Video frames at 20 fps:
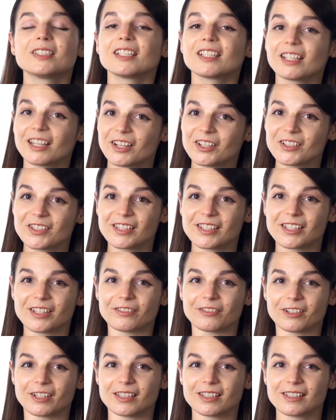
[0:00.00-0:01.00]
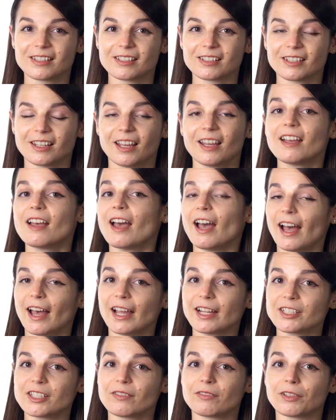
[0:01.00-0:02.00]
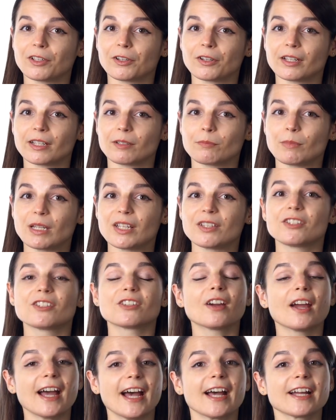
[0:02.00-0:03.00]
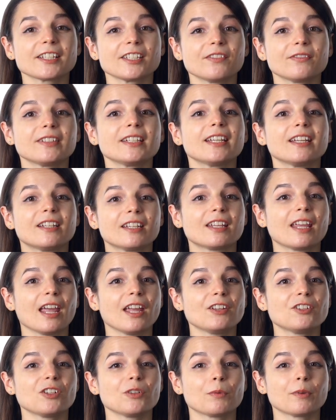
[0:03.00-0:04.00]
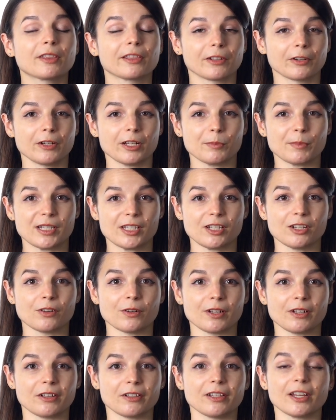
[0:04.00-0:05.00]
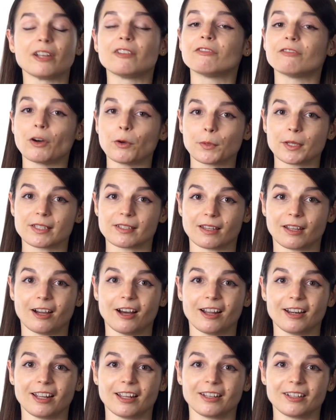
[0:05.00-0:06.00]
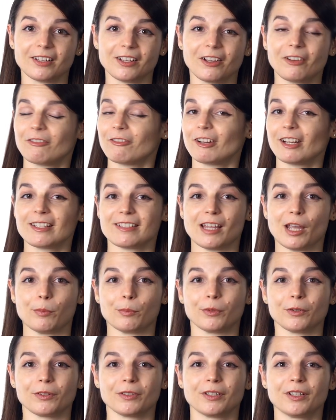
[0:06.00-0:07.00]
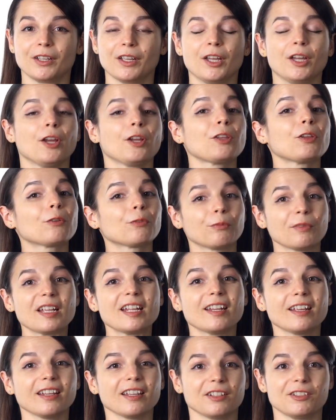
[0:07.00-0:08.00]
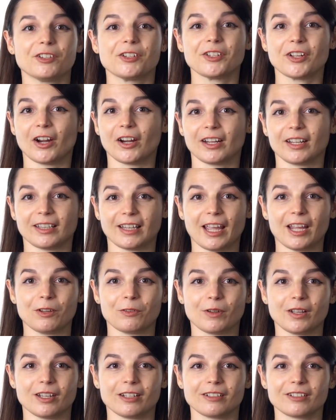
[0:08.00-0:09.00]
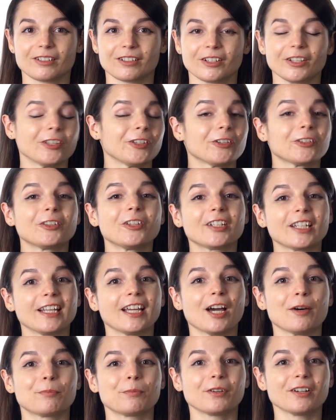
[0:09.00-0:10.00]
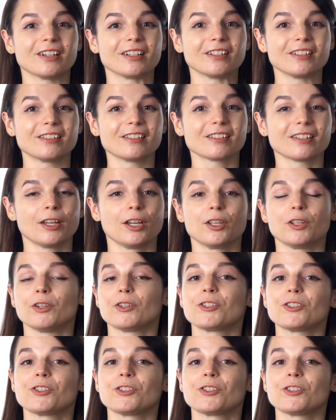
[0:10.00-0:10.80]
Here's the difference. Active learning means you're actively engaging with learning material and focusing on it. For example, you're reading in your target language, you're looking up words, you're